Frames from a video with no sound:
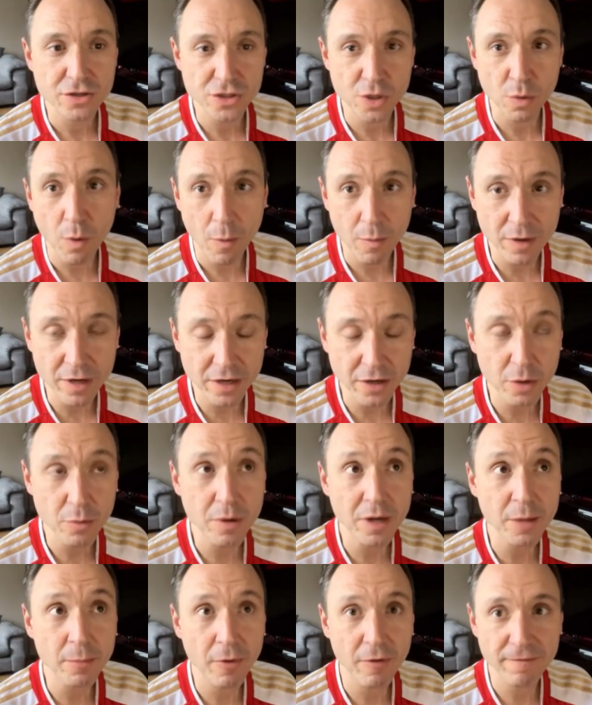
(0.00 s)
So what we're going to do, we're
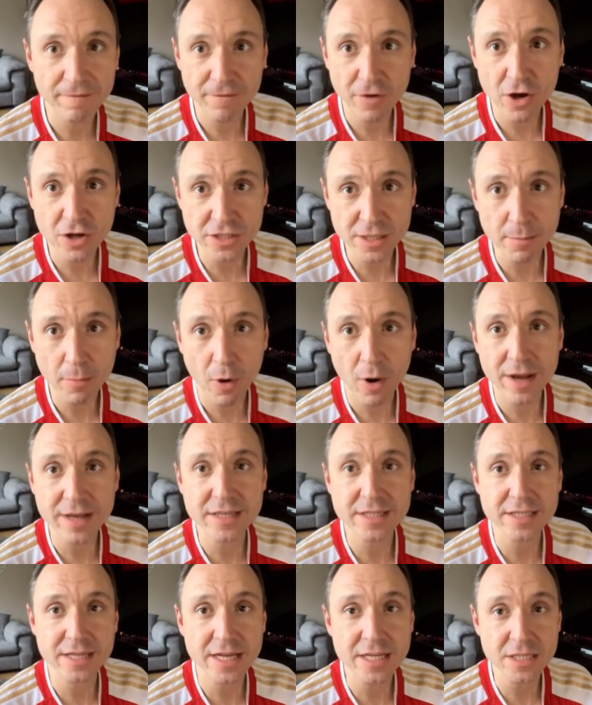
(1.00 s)
going to put 30
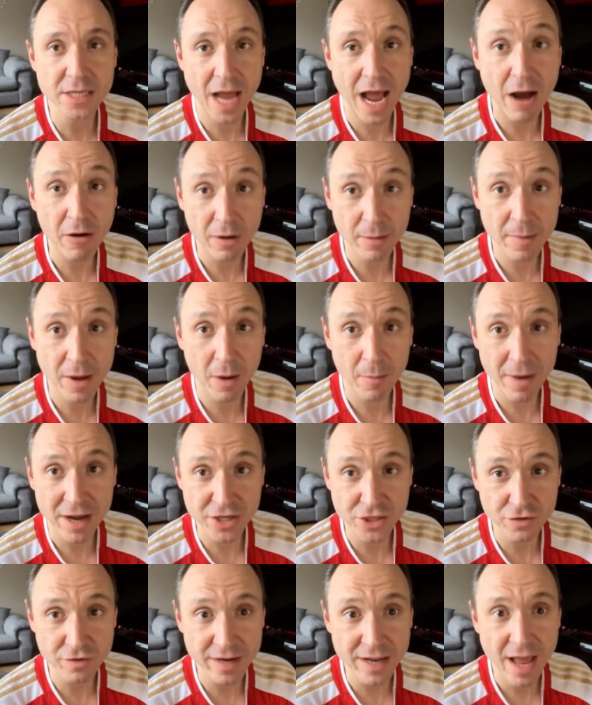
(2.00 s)
points into Alchemy or
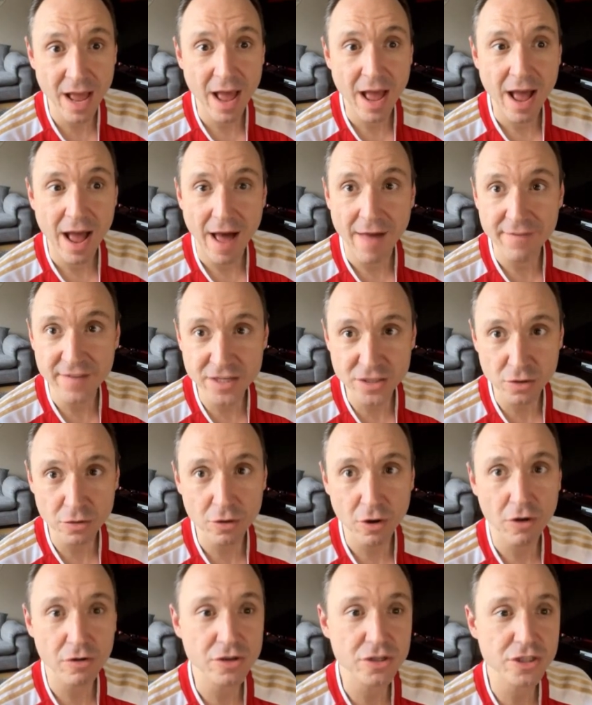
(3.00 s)
Mastery, and this
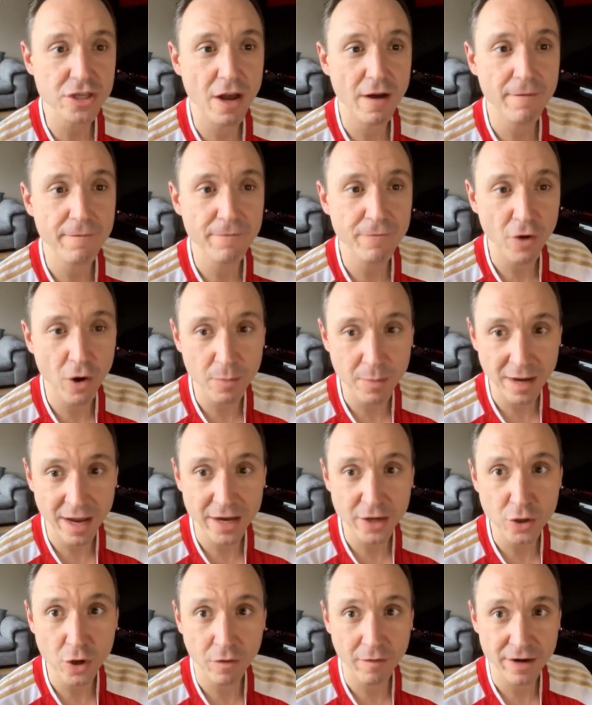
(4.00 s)
unlocks
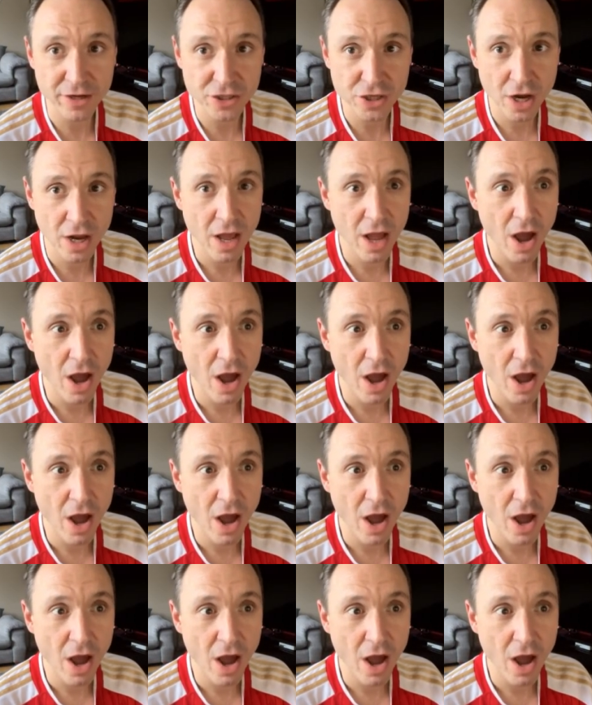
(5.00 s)
Formulated Courage.